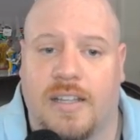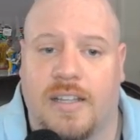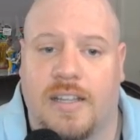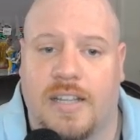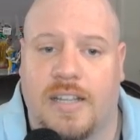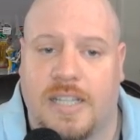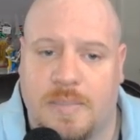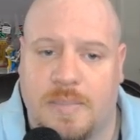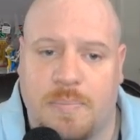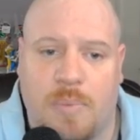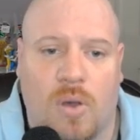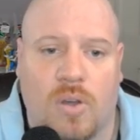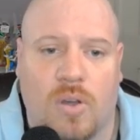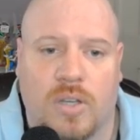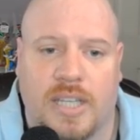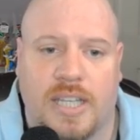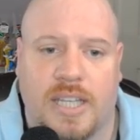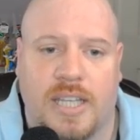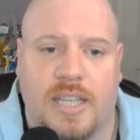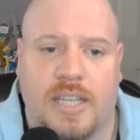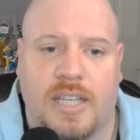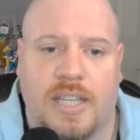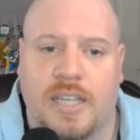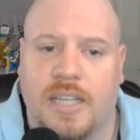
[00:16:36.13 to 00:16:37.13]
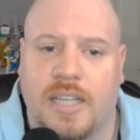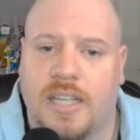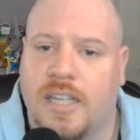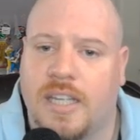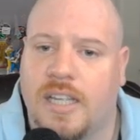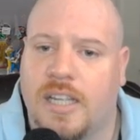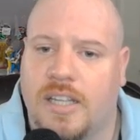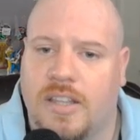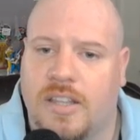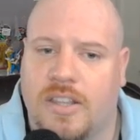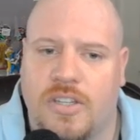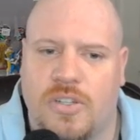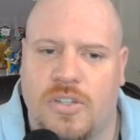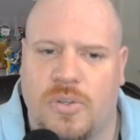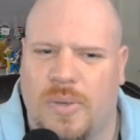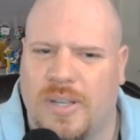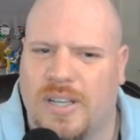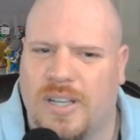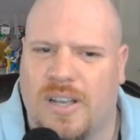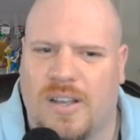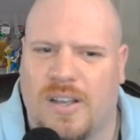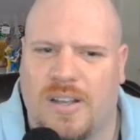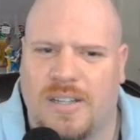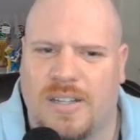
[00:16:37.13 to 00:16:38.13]
It's bulky. The
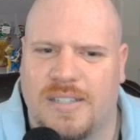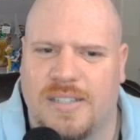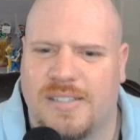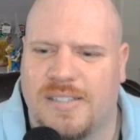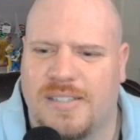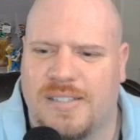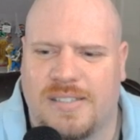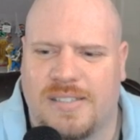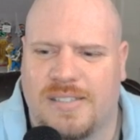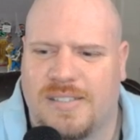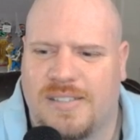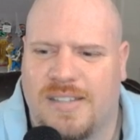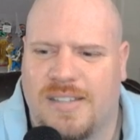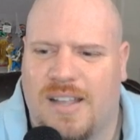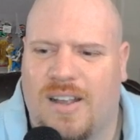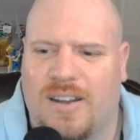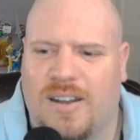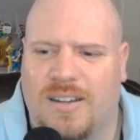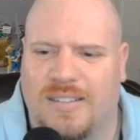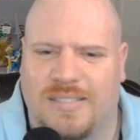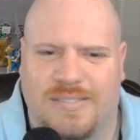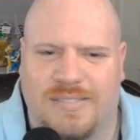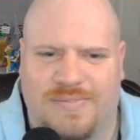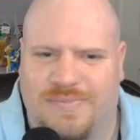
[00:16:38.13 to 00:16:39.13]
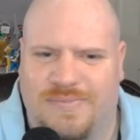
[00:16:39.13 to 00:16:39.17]
Joy-Cons aren't.